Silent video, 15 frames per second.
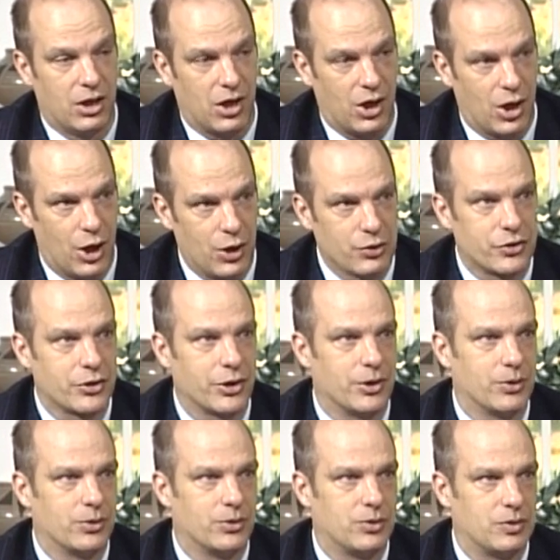
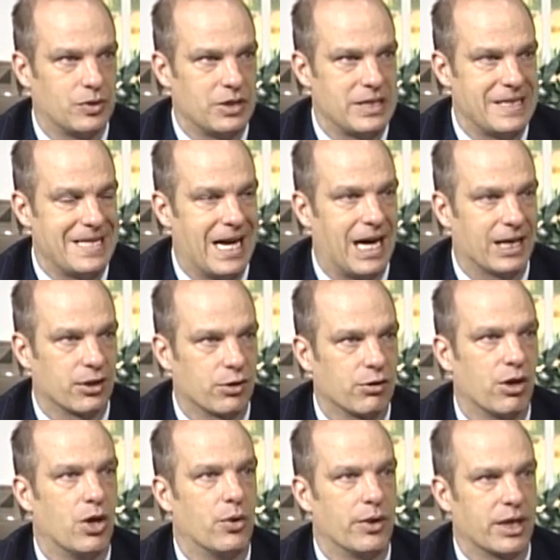also not
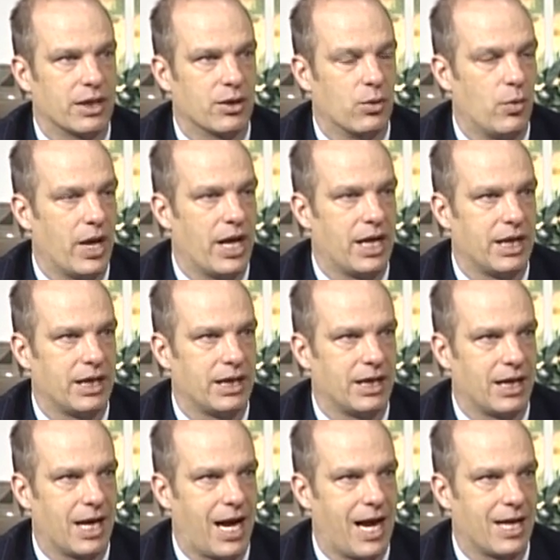growing the way it
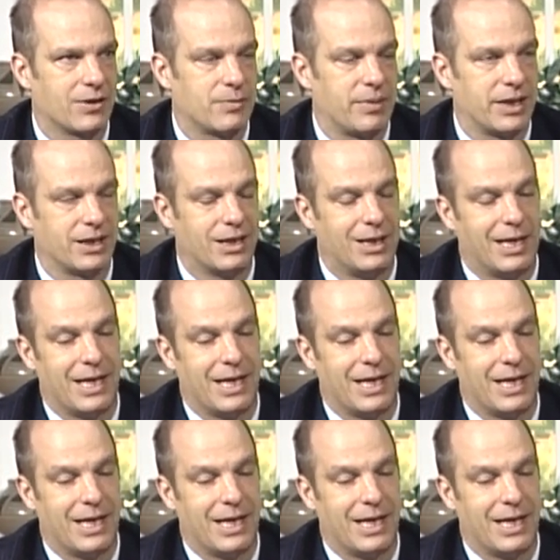has been.